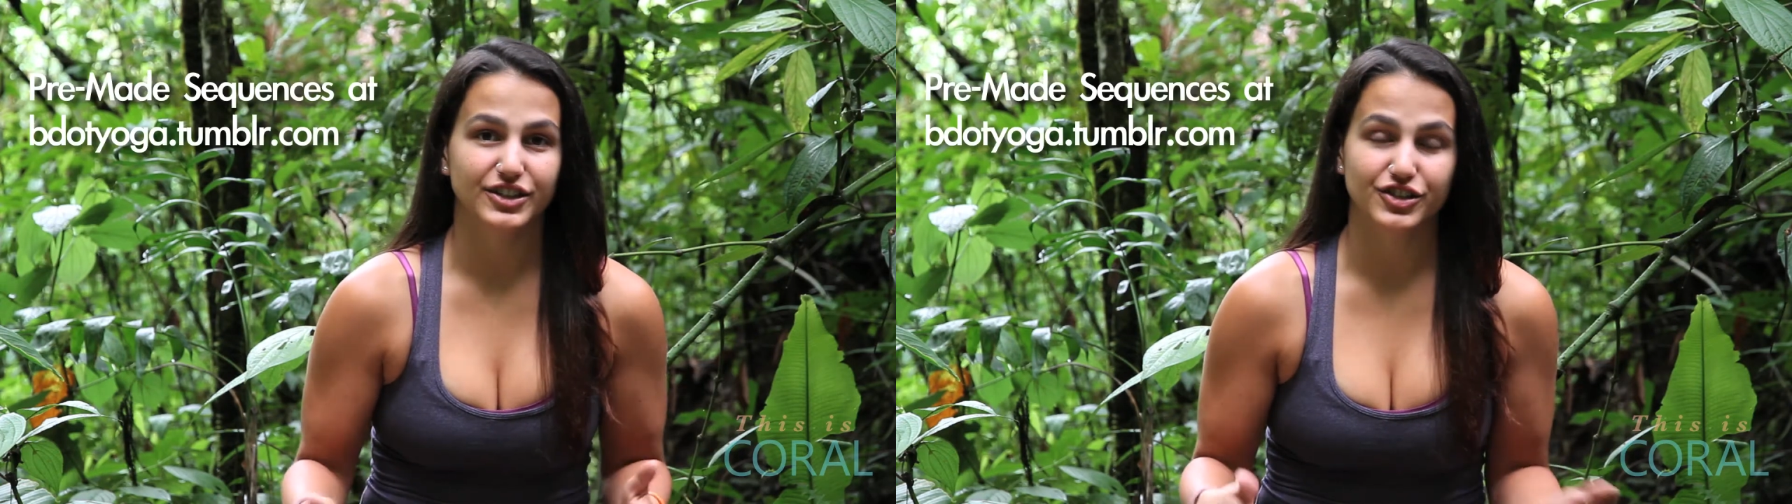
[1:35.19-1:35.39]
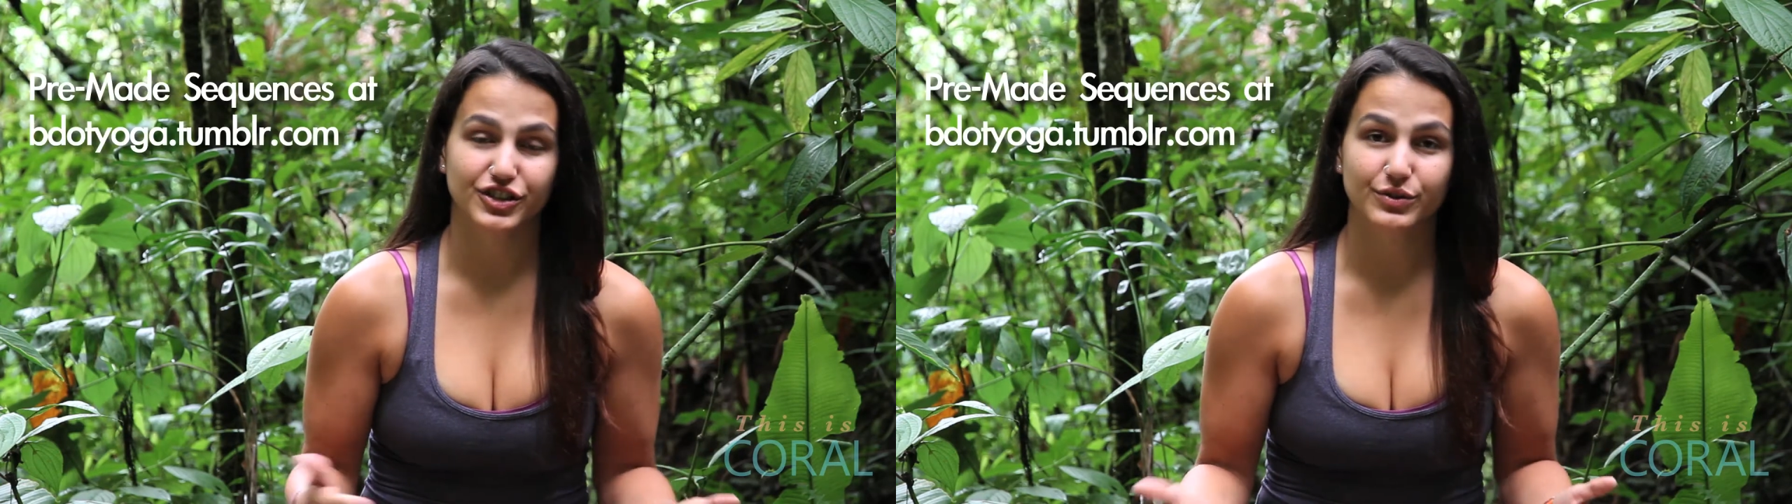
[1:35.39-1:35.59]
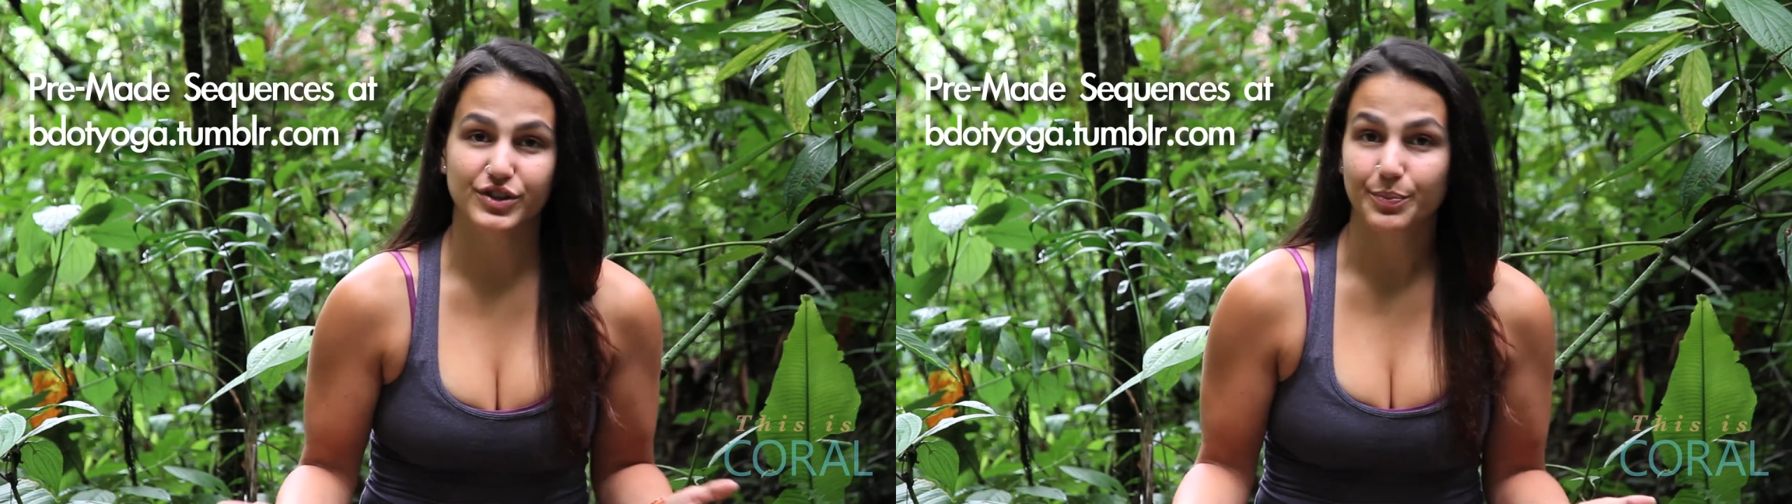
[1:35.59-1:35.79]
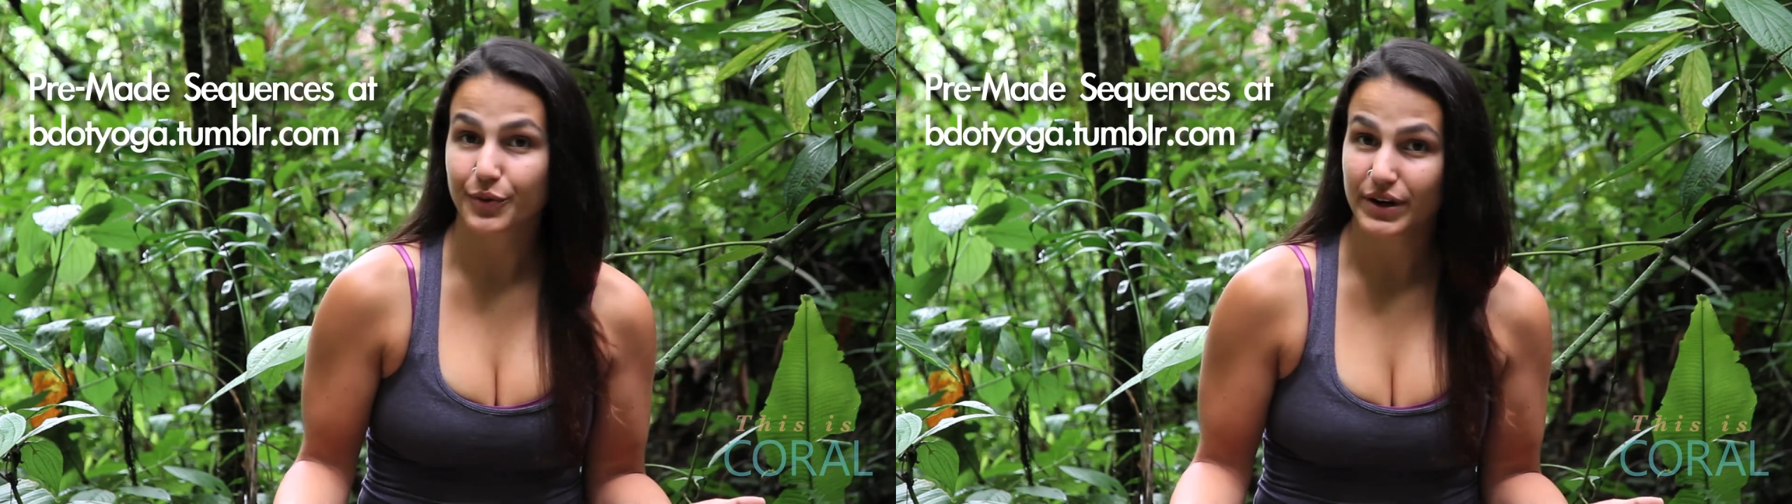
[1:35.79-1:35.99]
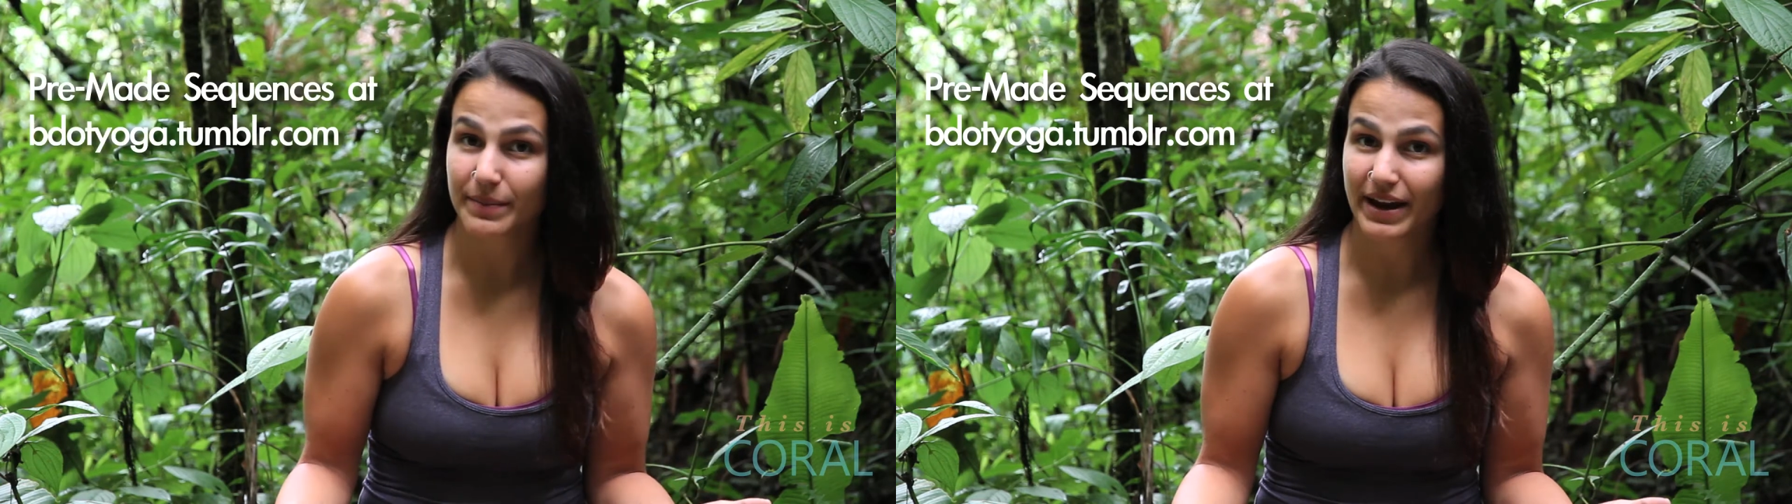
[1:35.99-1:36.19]
to just use a
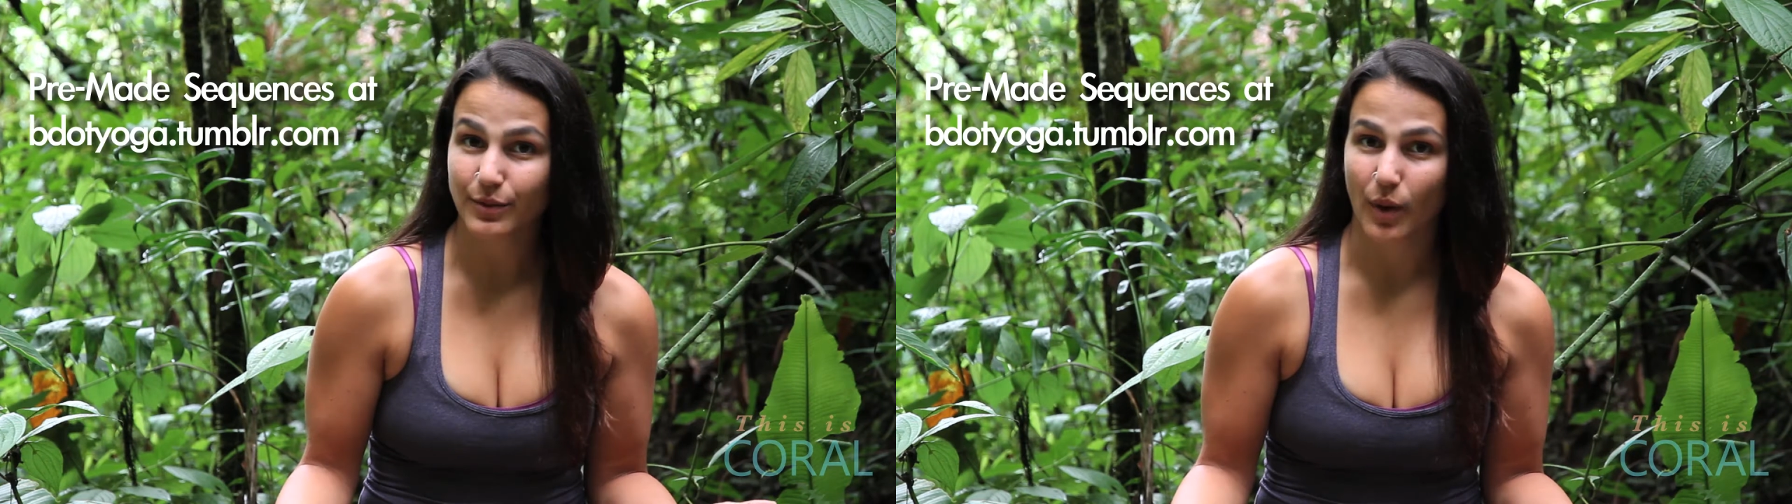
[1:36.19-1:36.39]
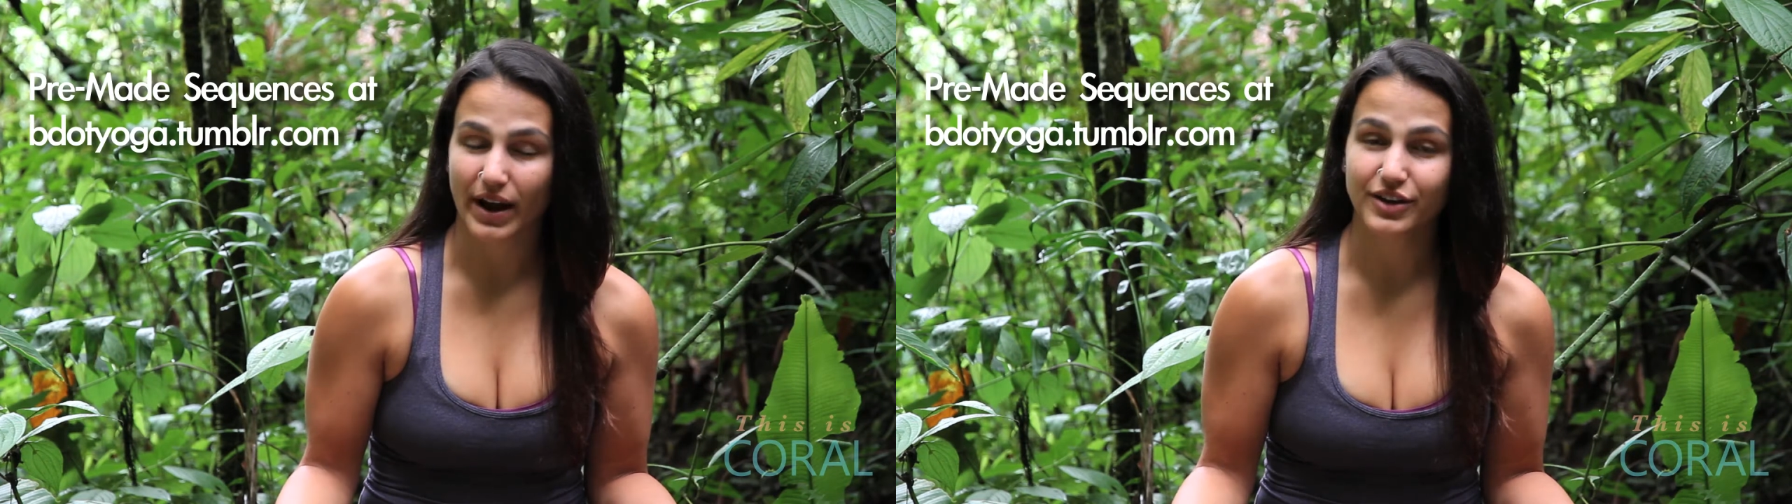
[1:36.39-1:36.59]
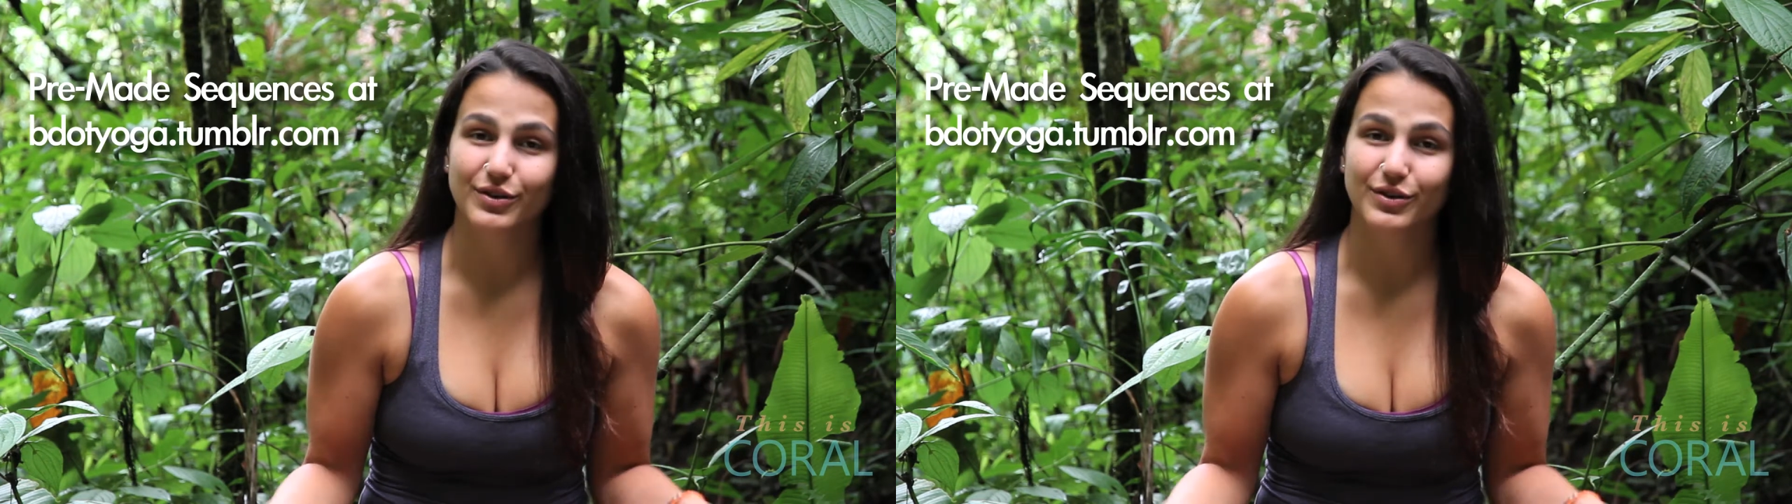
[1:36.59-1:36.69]
pre-made one,